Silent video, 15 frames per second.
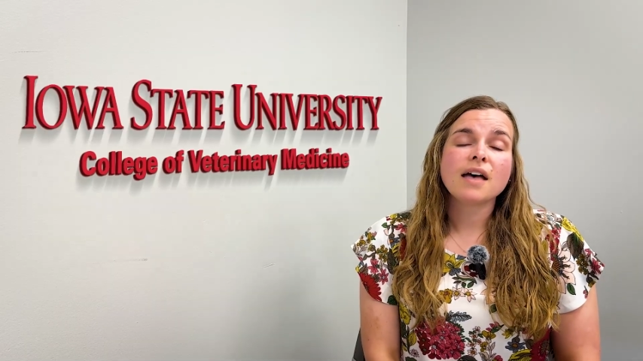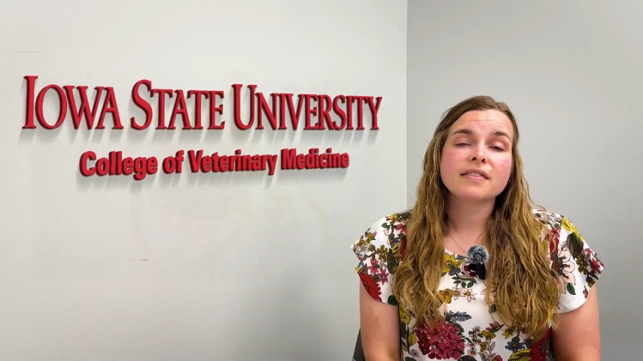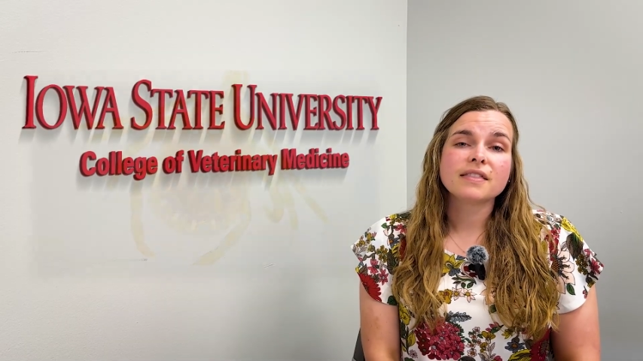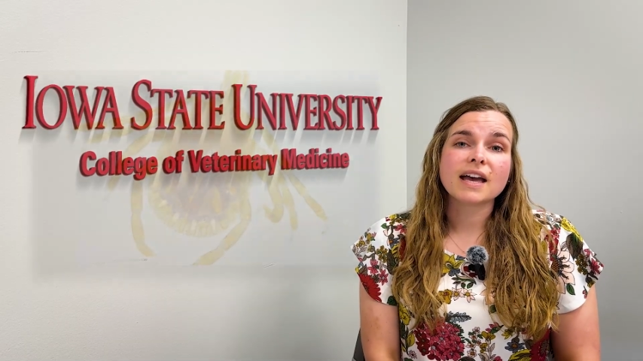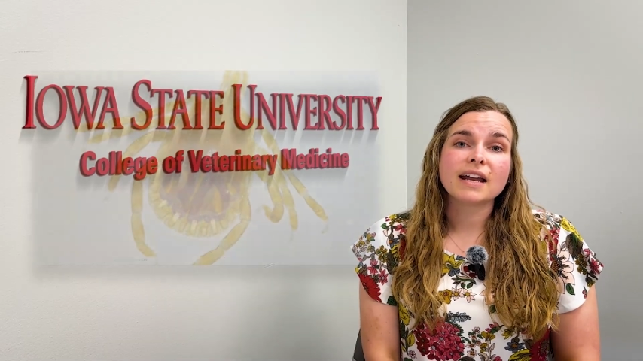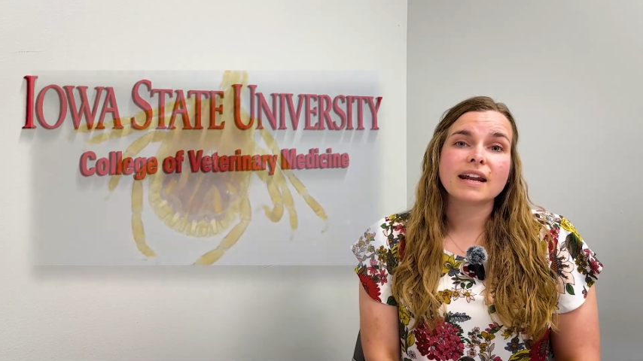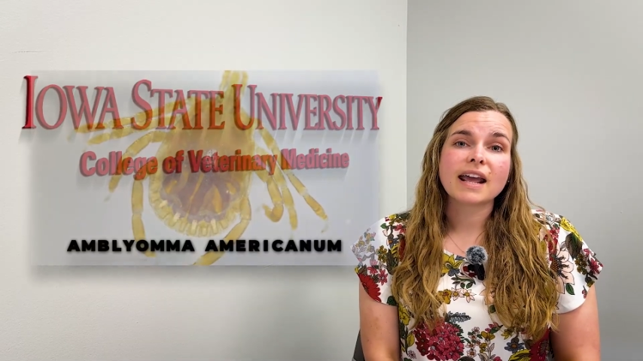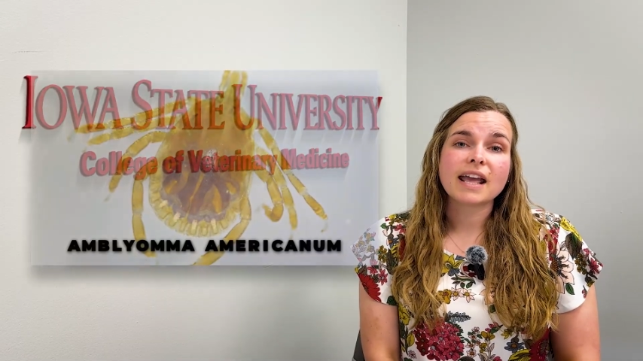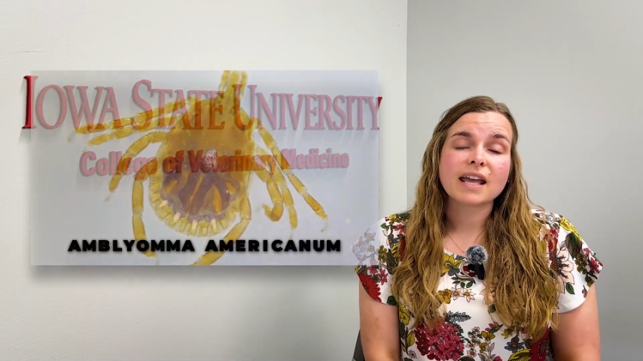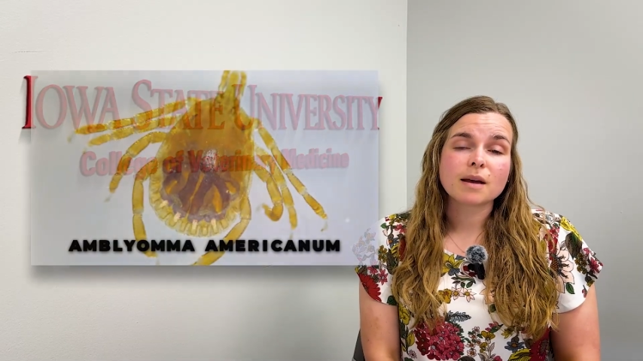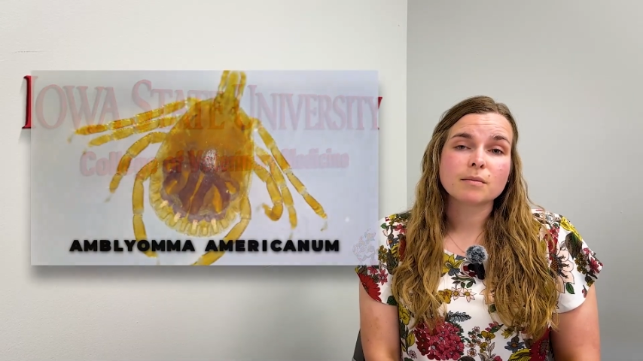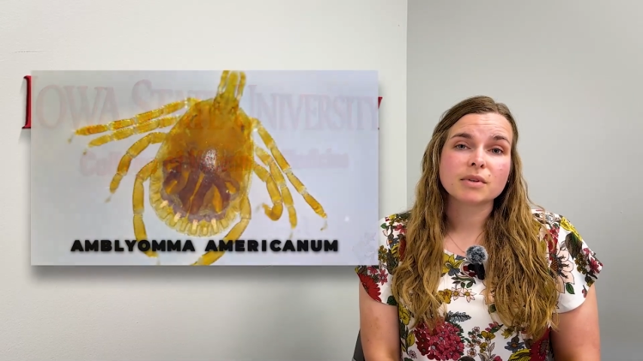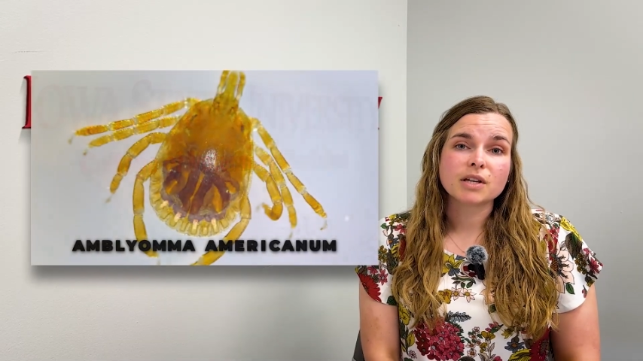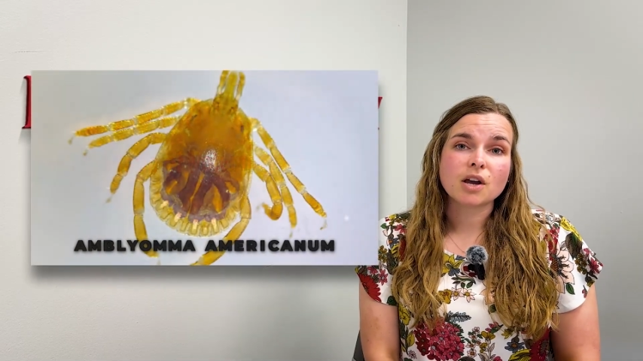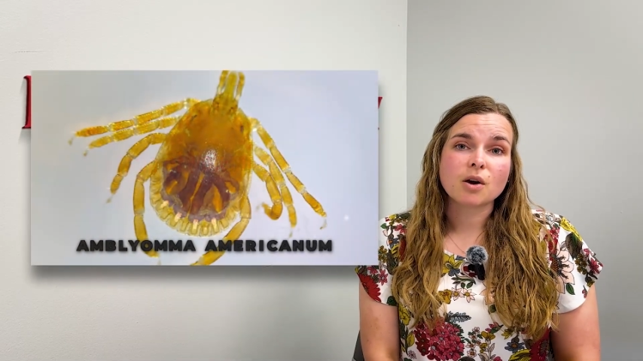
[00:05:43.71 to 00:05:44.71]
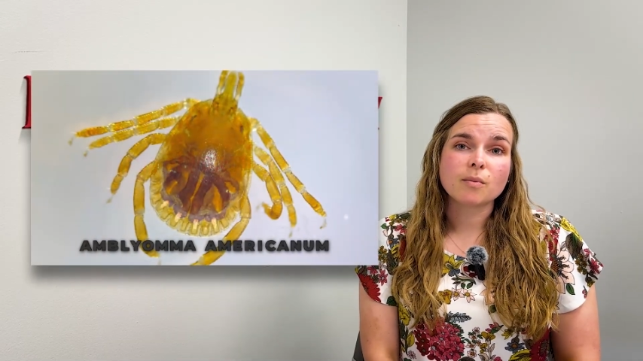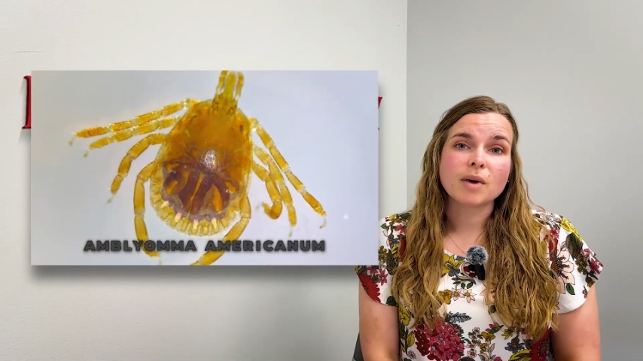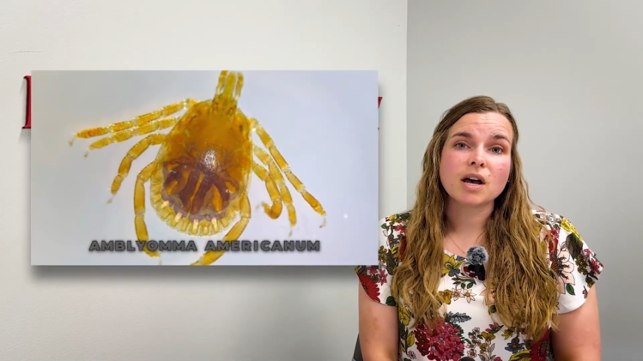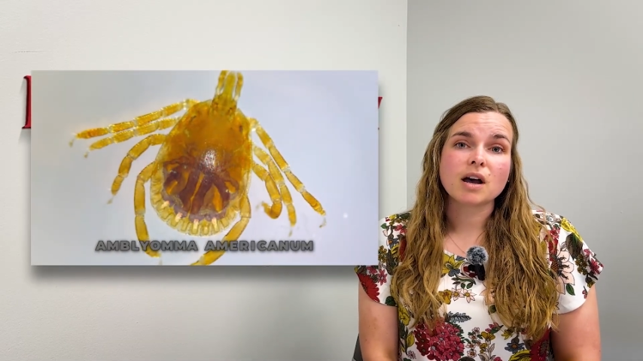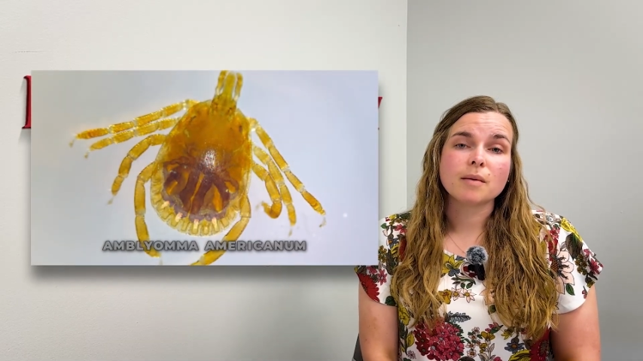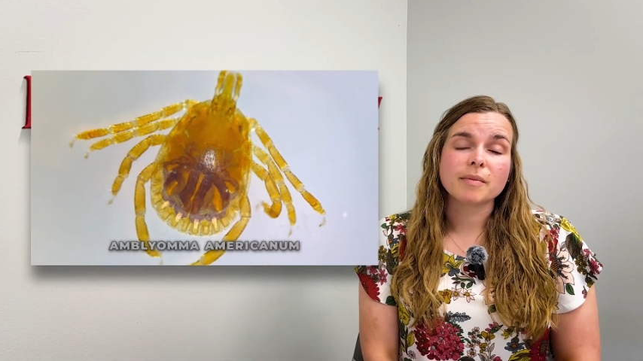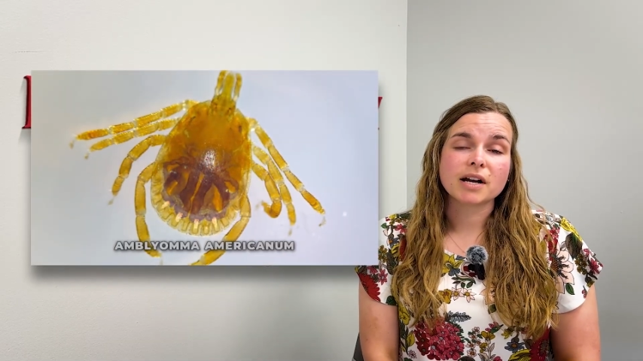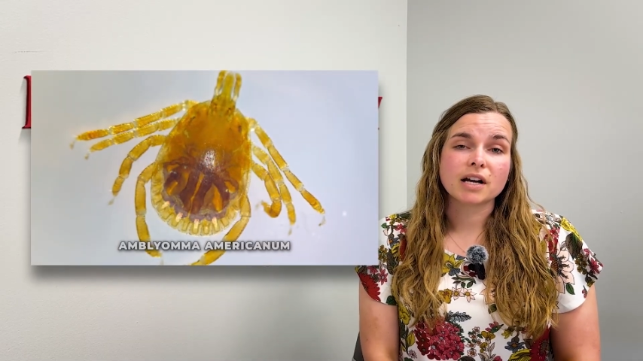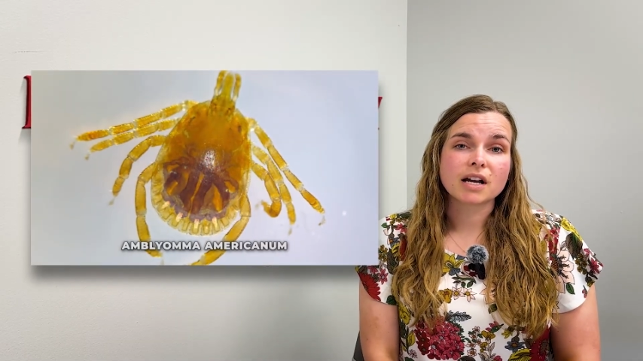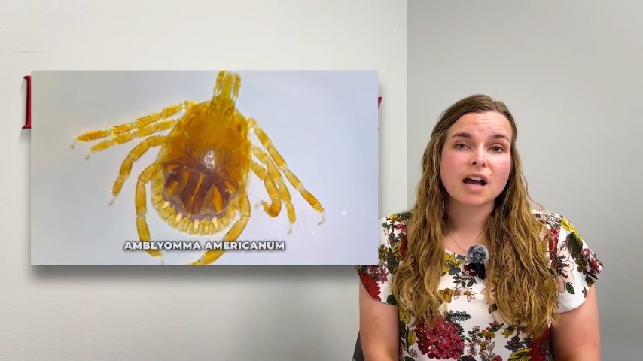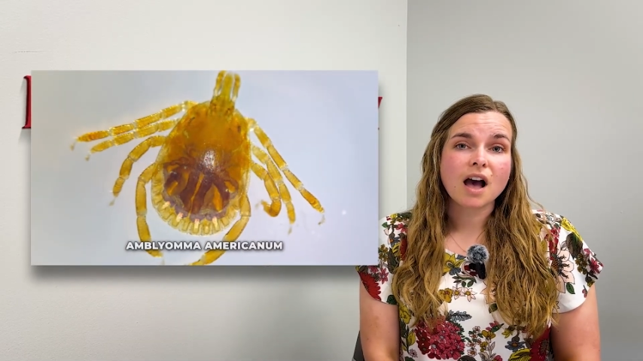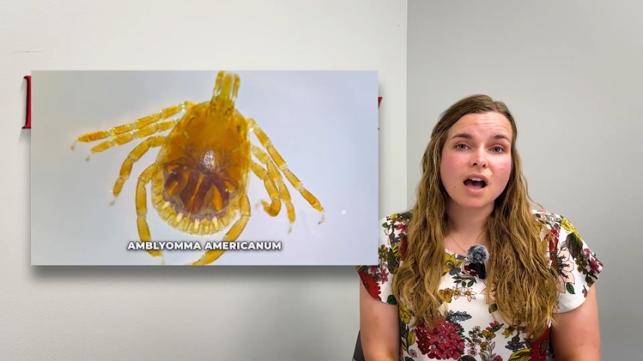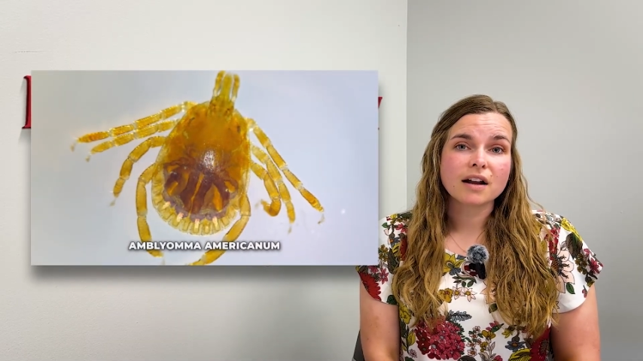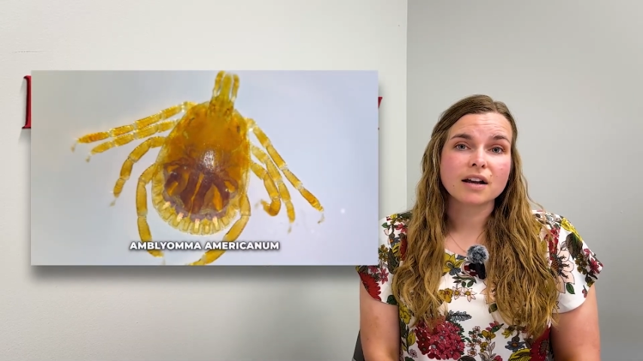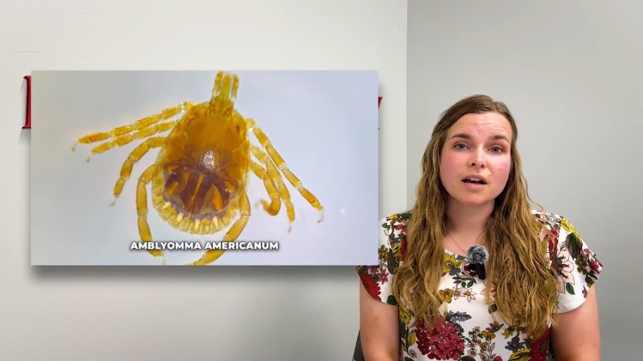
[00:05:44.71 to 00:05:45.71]
Then Amblyomma
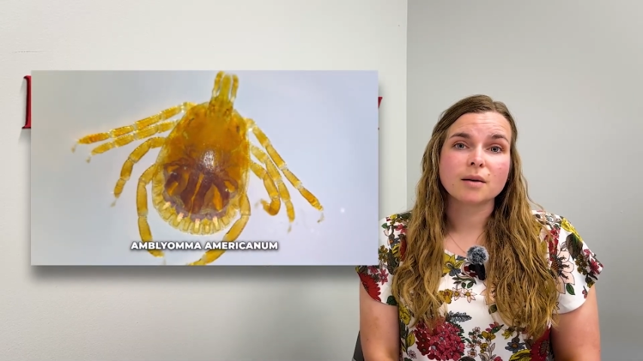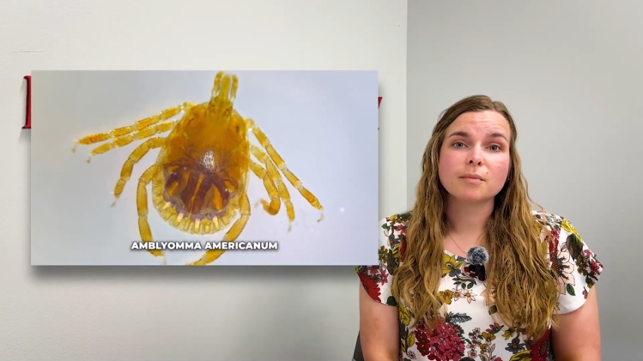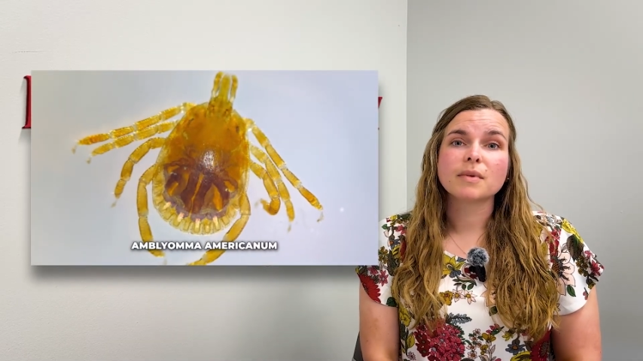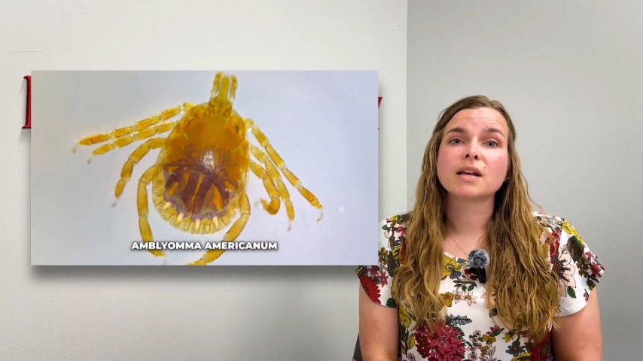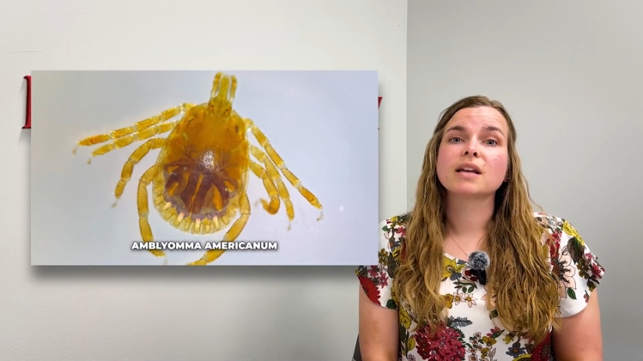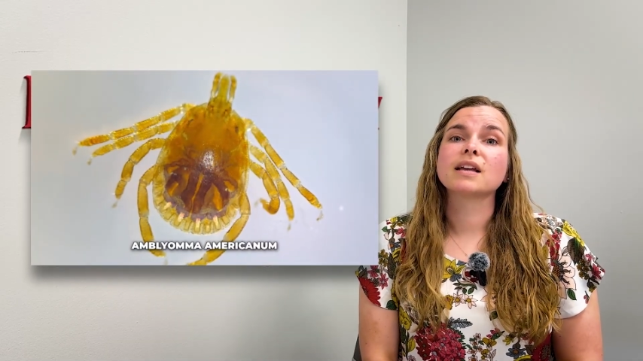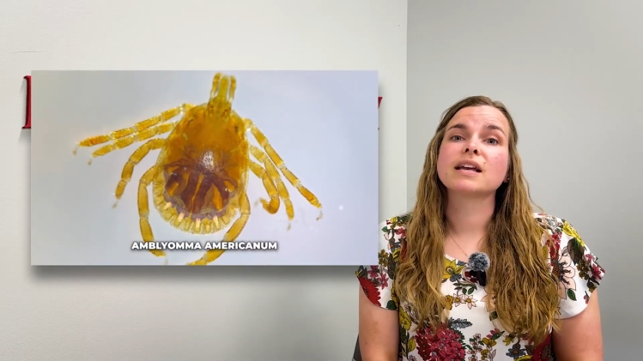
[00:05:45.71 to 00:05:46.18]
americanum